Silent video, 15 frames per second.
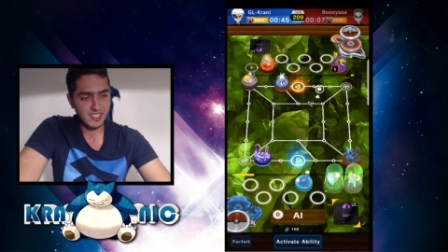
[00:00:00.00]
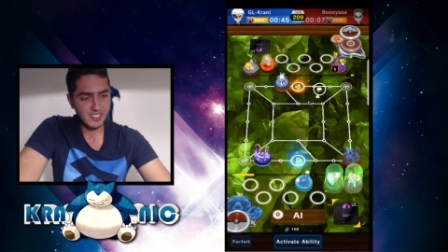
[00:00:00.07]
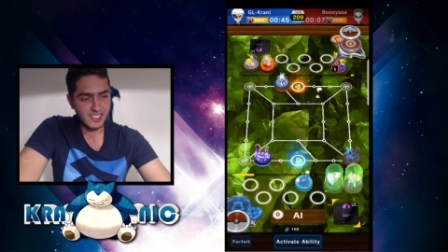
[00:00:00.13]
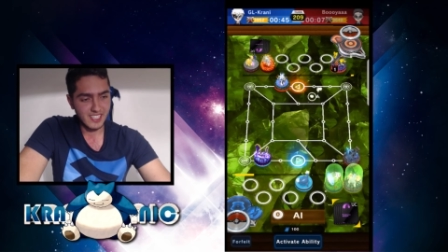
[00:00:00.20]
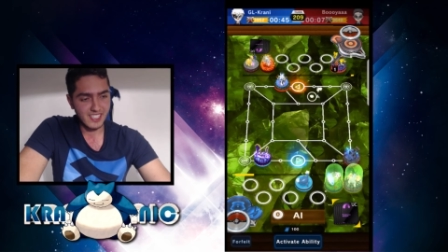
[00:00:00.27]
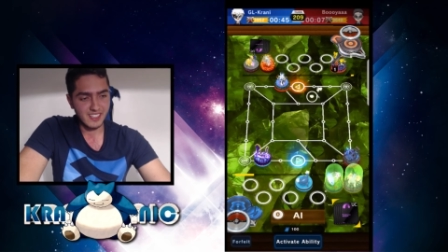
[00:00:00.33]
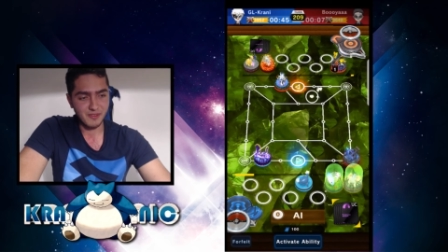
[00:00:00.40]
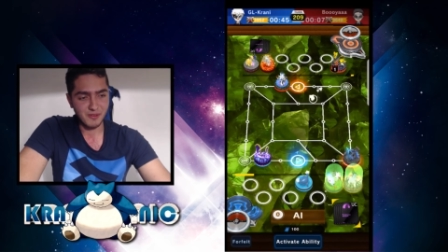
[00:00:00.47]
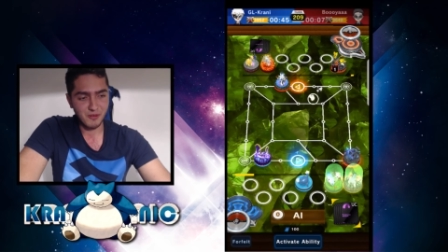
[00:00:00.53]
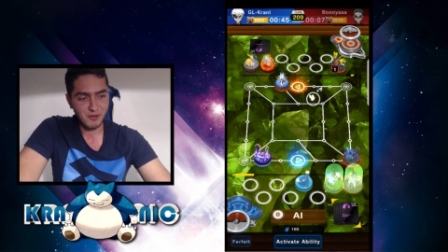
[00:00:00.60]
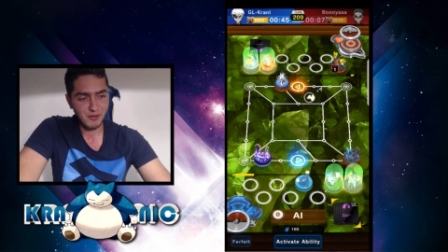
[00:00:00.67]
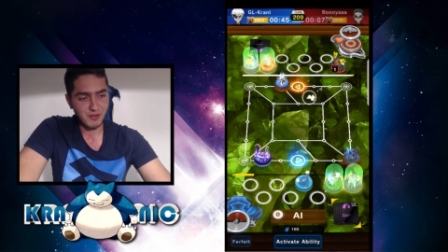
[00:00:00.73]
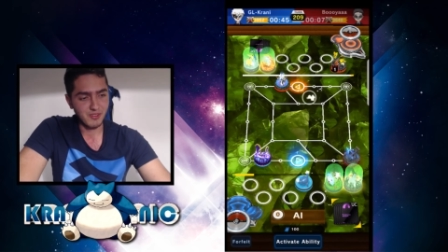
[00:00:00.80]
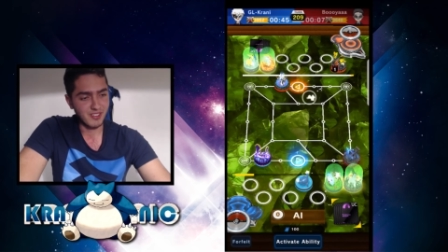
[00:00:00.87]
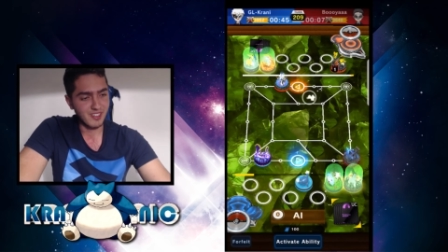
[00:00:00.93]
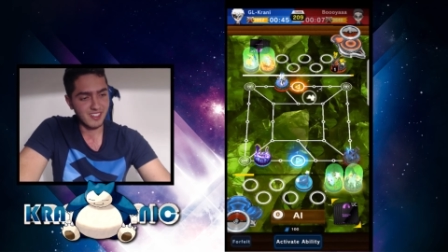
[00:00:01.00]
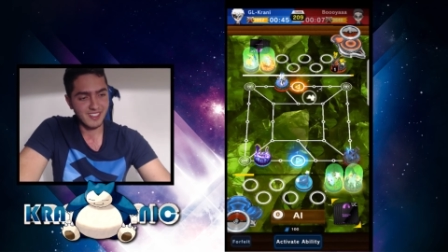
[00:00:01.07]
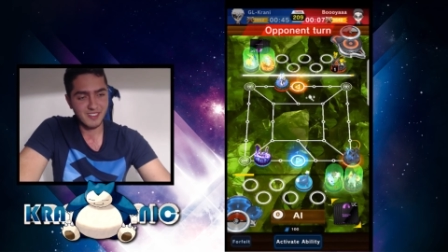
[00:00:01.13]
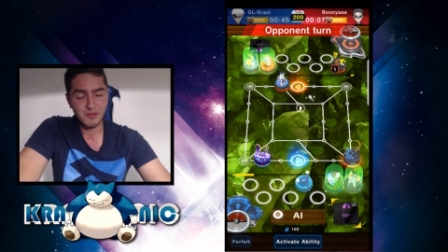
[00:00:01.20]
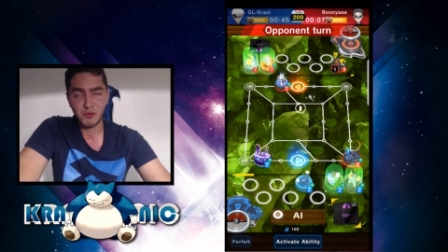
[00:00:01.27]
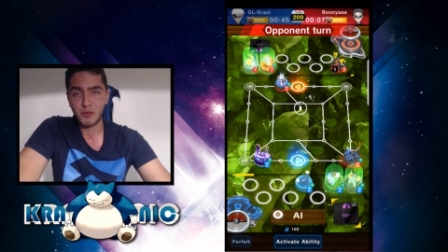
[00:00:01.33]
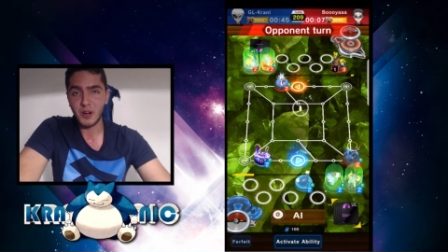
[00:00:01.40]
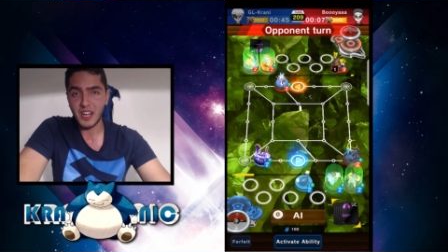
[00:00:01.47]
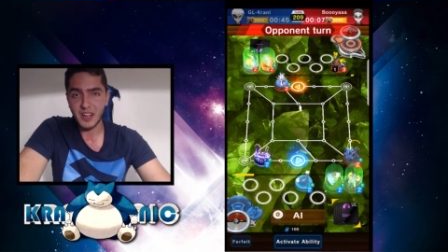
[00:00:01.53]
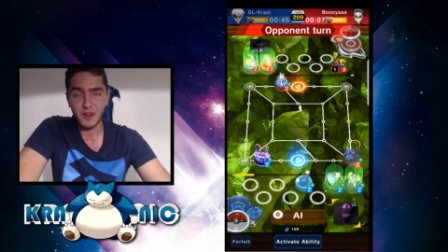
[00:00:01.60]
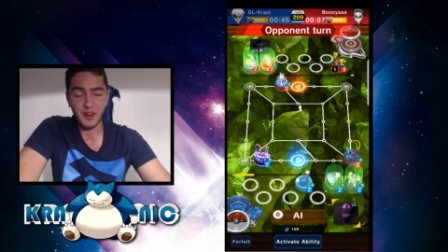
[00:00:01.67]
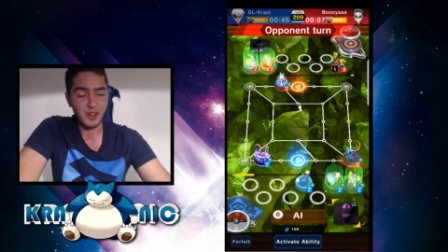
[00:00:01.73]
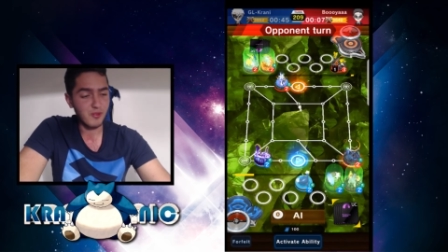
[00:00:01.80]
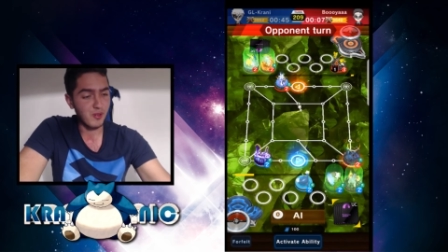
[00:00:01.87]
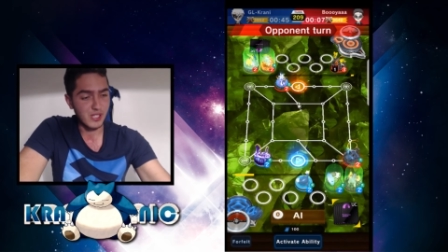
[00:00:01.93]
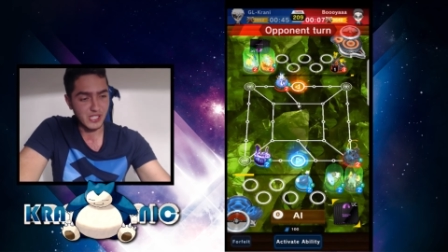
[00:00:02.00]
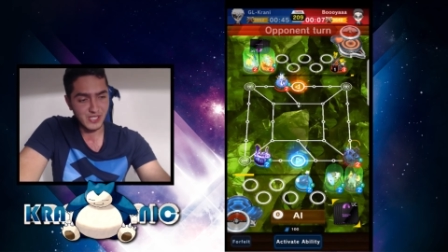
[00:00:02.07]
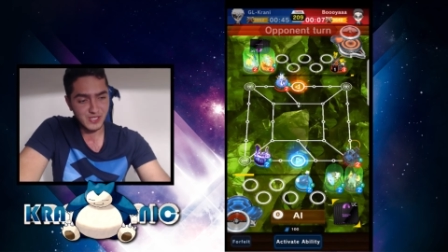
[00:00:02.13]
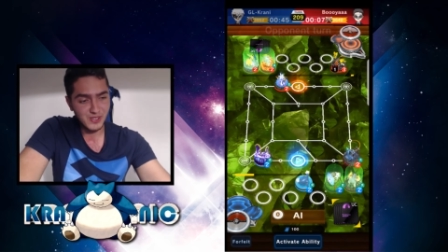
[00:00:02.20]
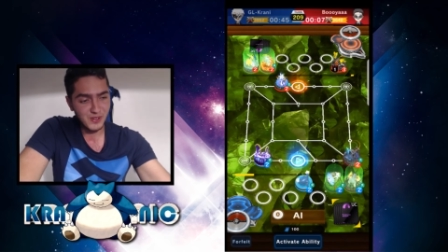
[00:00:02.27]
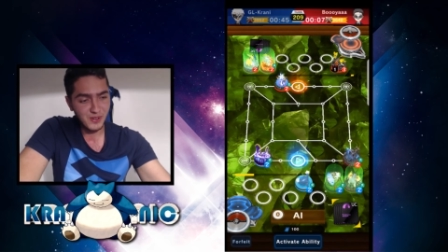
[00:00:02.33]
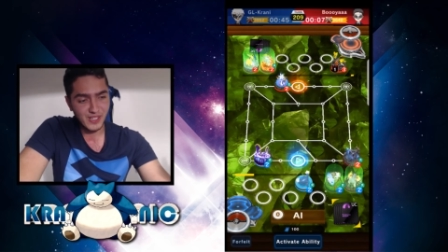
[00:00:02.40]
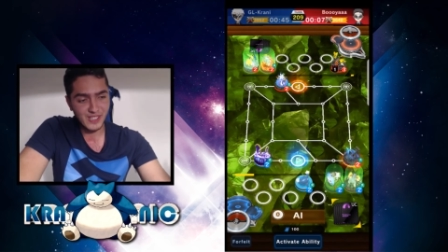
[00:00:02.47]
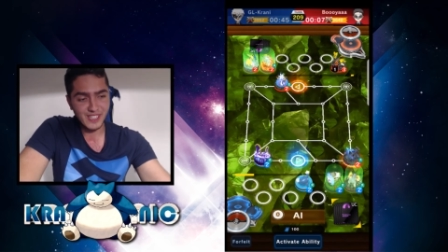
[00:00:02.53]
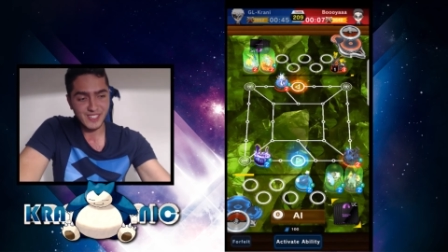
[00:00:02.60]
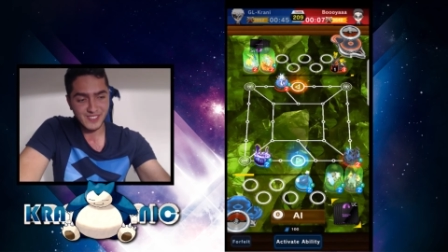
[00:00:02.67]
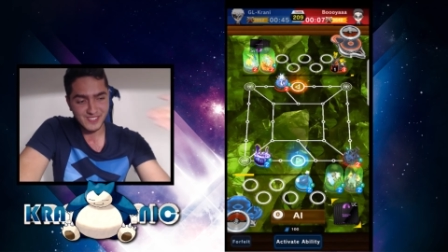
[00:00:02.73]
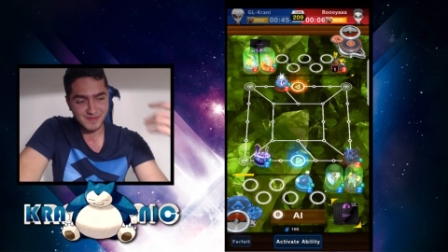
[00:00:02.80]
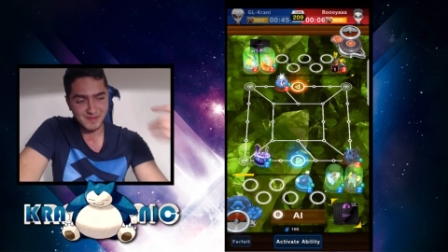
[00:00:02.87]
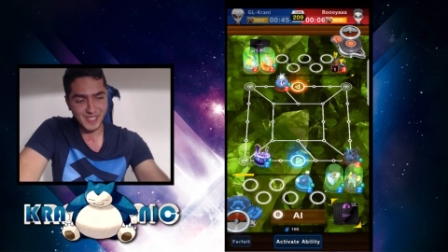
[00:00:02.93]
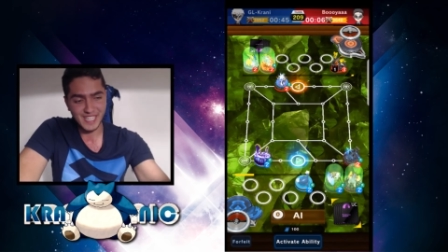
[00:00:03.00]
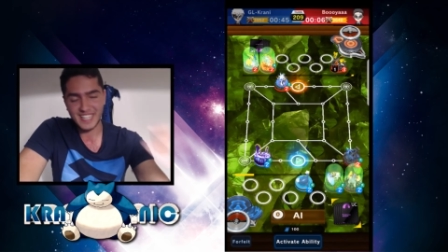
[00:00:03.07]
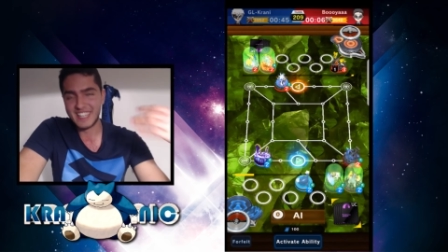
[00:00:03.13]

that. Oh wow, I was so close, man.